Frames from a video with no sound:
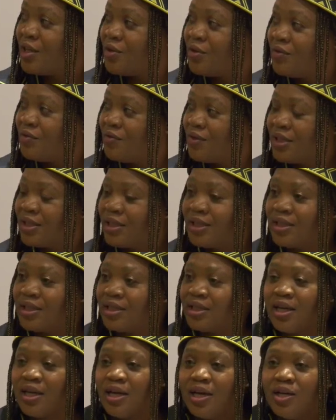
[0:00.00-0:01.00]
at the
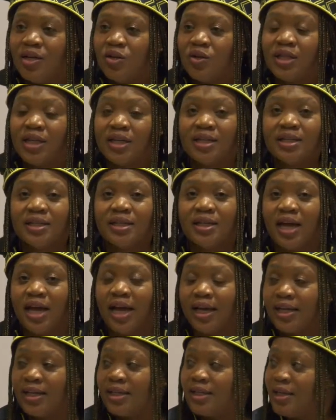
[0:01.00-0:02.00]
university, not that as an
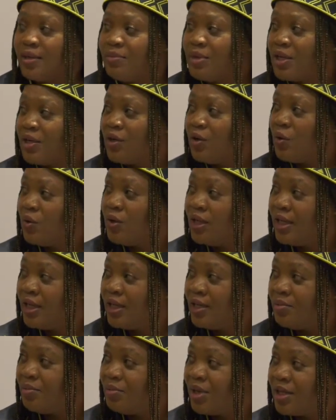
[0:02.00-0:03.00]
academic
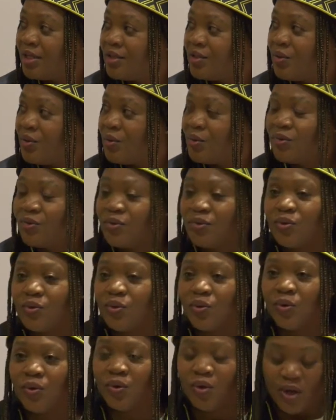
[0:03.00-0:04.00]
only, but
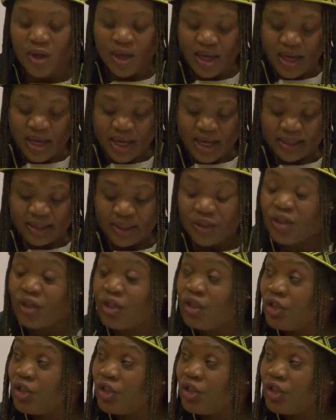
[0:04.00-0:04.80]
also as a